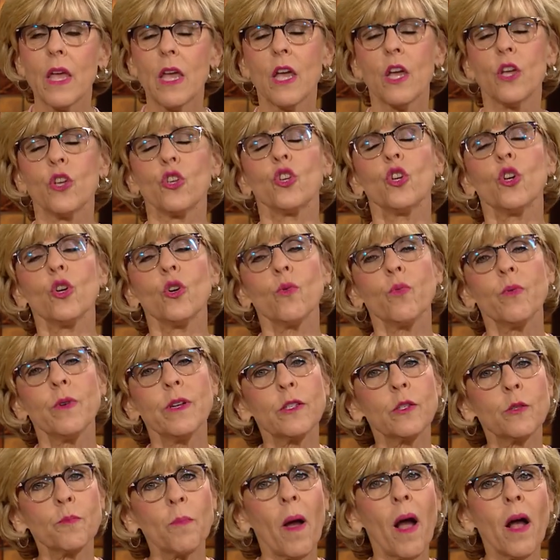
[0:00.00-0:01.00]
That's You're right.
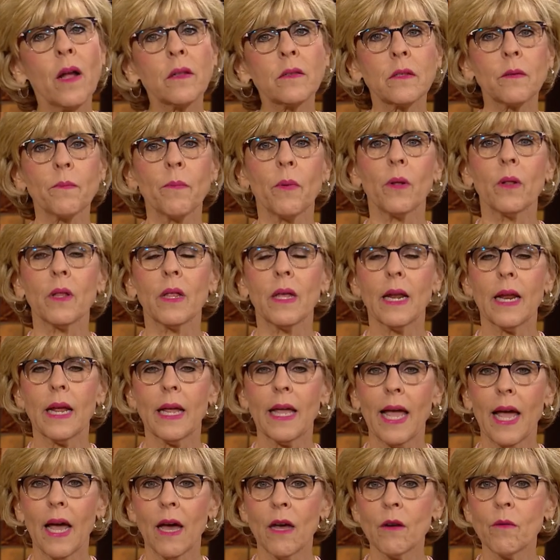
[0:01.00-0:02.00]
responsible and
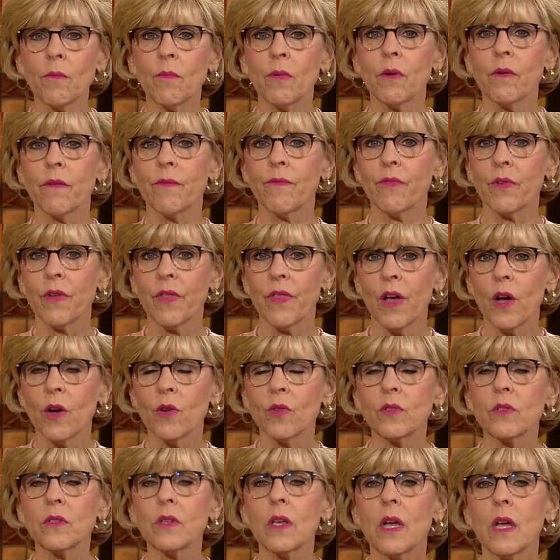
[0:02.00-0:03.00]
accountable for
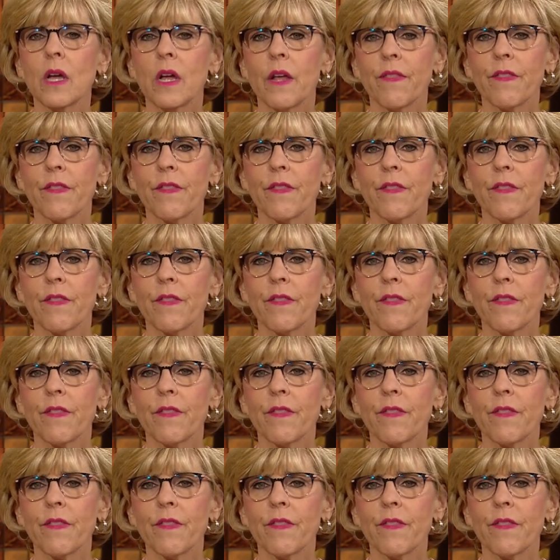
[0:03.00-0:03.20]
those